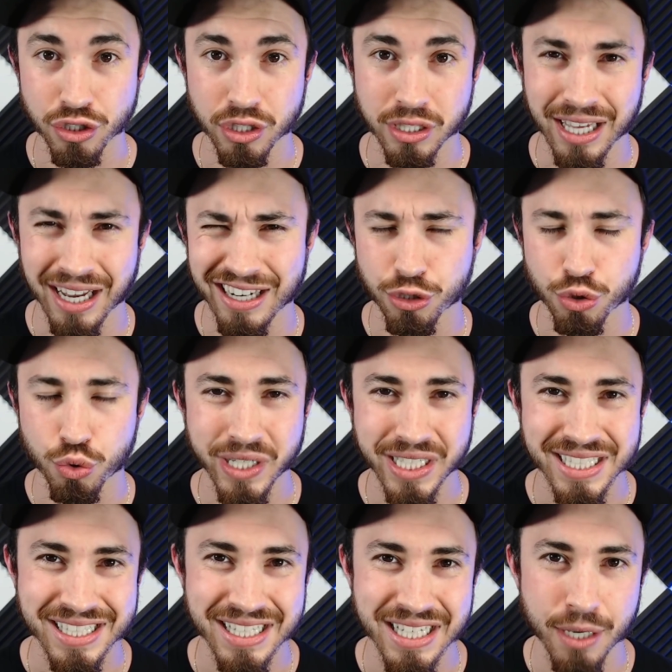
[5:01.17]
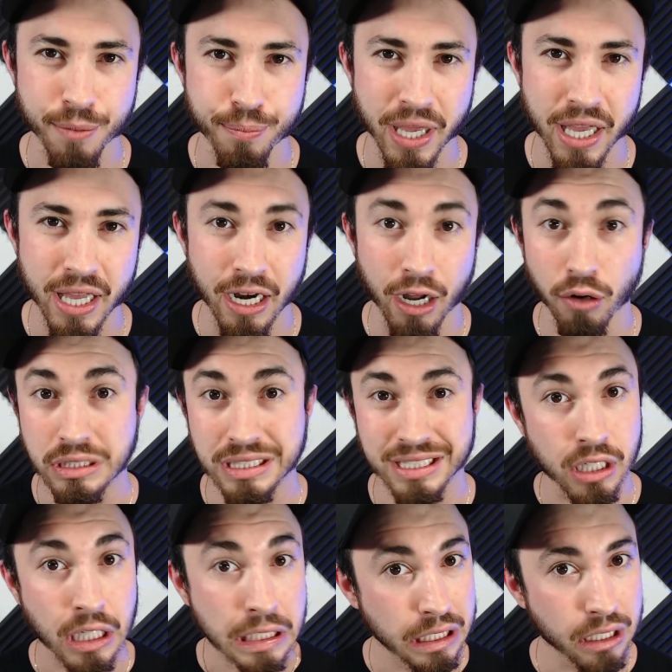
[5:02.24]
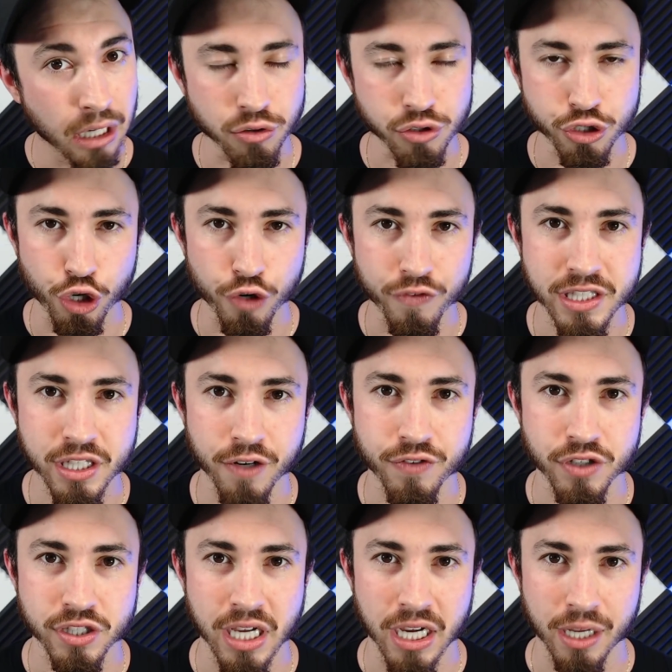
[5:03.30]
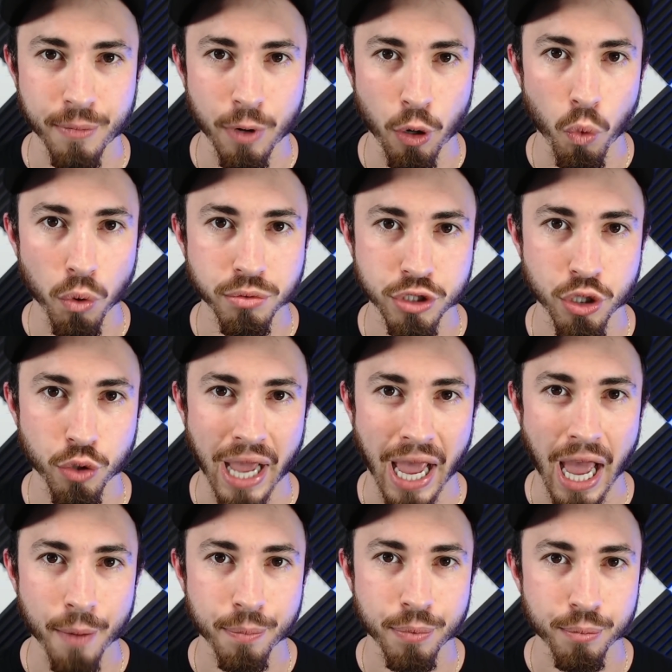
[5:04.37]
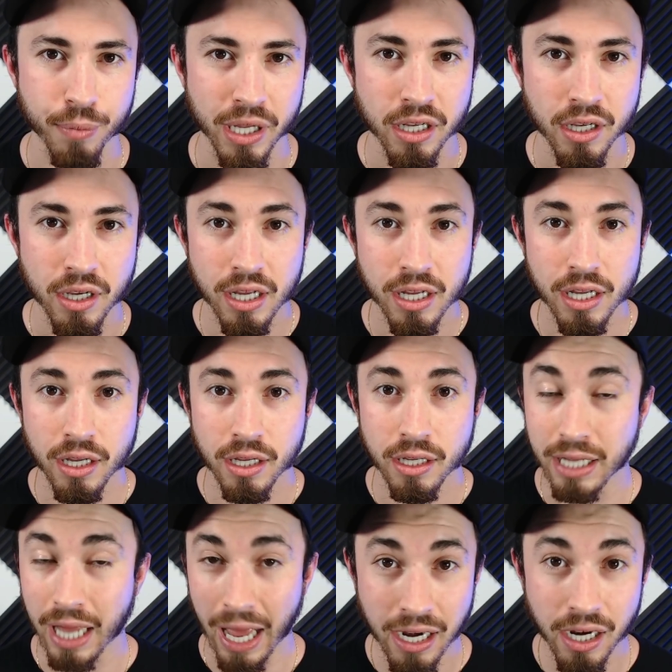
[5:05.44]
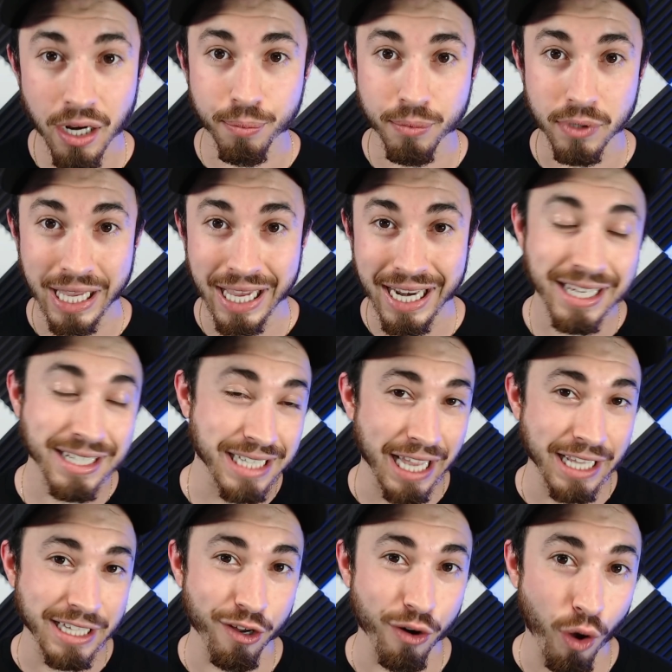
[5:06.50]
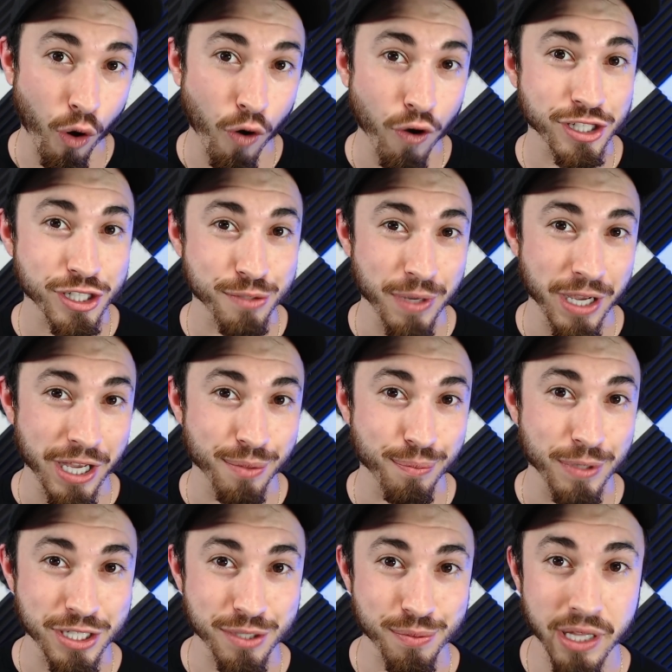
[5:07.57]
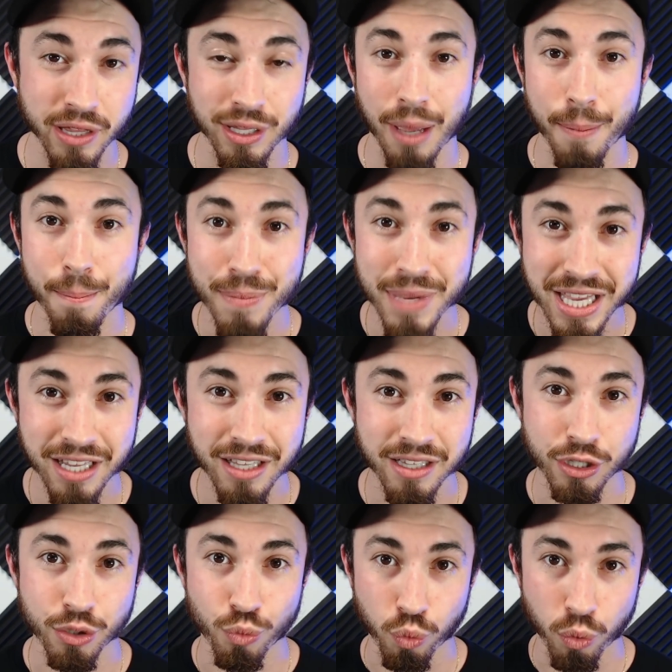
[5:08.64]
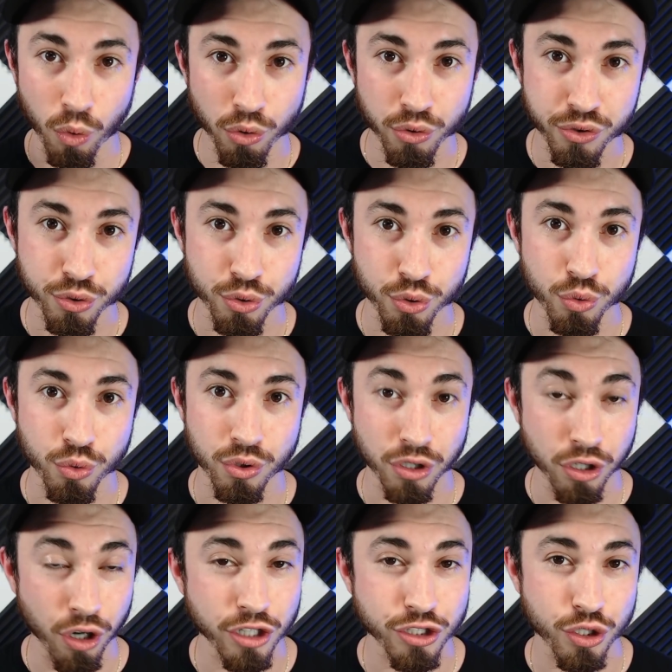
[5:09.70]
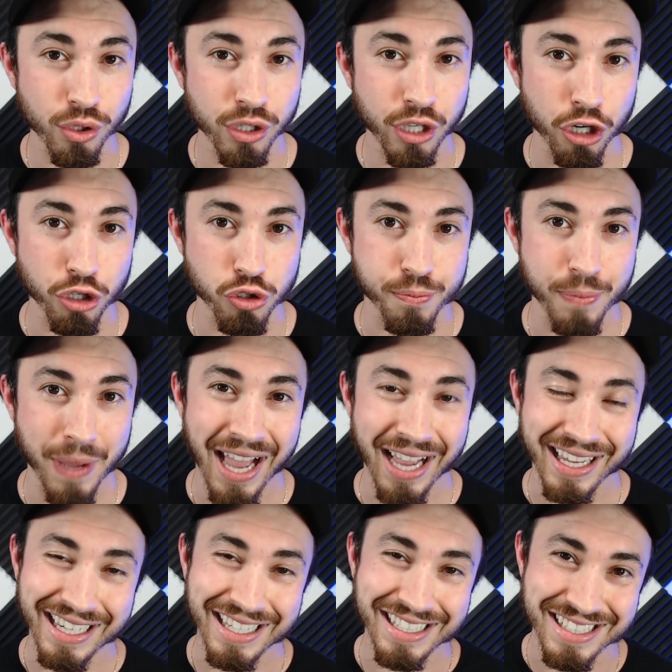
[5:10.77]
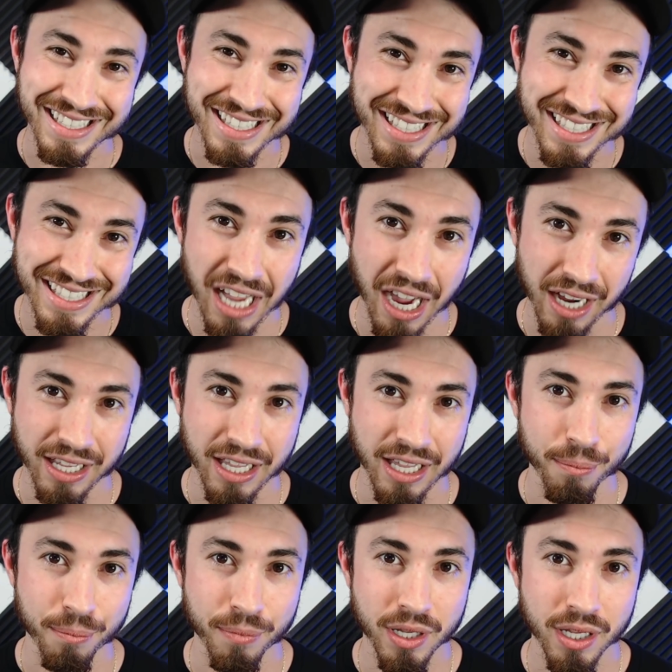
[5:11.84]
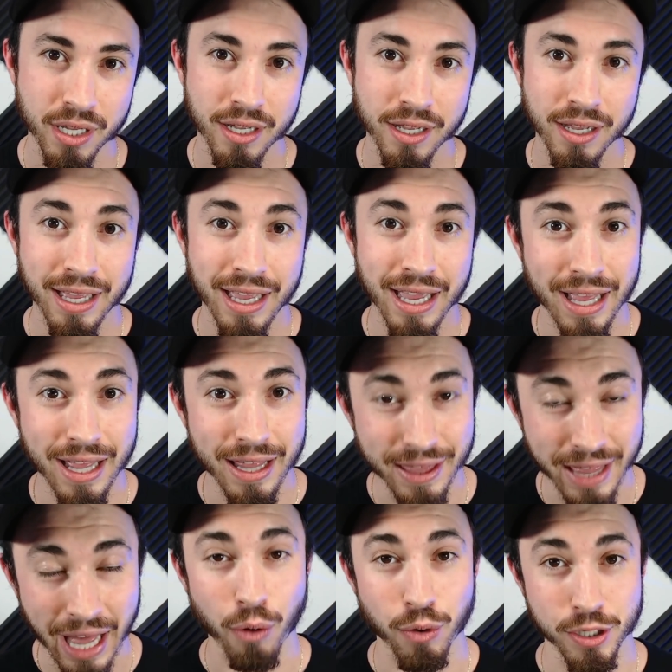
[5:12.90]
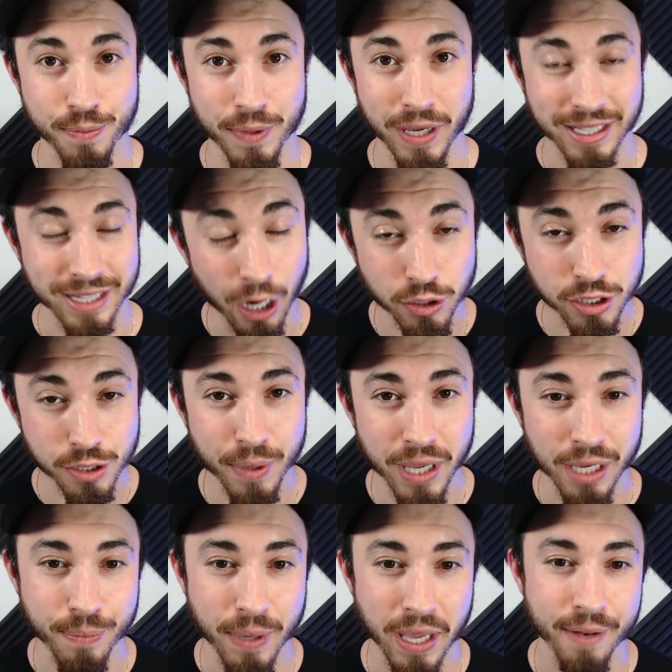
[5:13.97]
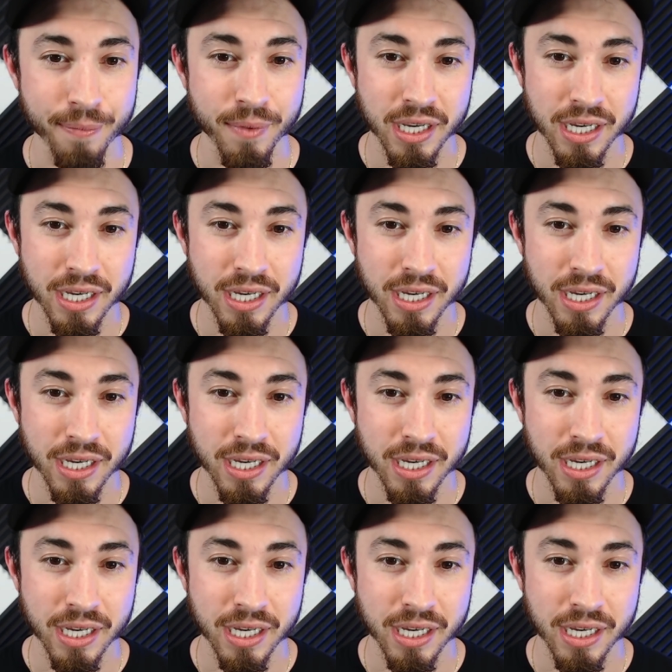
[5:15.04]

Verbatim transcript: He kind of tweaked his knee a bit, and I was I was nervous there for a second about what was going to happen, but ended up getting a takedown on Smith. But Smith immediately rolled through, got Joe Lee onto his back, and stuck him. That was big. That was a big pin.